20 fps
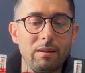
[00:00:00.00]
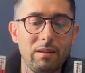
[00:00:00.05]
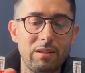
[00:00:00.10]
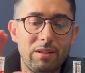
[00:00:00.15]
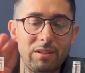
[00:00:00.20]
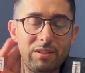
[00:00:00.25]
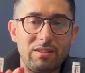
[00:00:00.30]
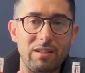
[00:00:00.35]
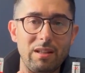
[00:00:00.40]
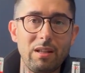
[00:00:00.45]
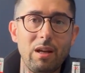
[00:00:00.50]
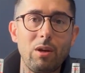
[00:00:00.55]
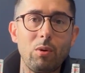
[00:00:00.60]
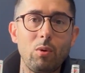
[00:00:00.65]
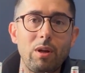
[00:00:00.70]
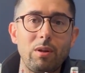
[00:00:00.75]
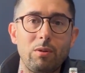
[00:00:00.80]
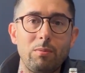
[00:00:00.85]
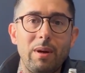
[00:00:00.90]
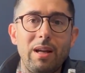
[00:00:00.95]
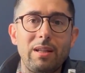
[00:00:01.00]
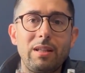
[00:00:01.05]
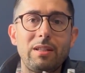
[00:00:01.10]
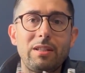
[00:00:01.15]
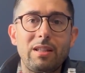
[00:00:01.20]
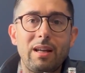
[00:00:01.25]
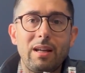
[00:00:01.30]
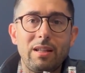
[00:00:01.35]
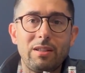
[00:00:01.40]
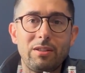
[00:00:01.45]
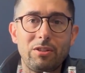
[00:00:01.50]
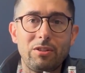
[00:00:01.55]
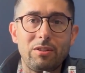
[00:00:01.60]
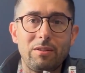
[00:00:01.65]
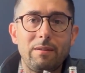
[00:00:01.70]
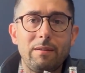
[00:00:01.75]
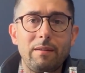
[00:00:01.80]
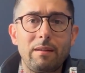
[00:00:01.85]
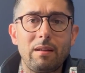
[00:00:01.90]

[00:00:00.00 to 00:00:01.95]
This is another one of my designs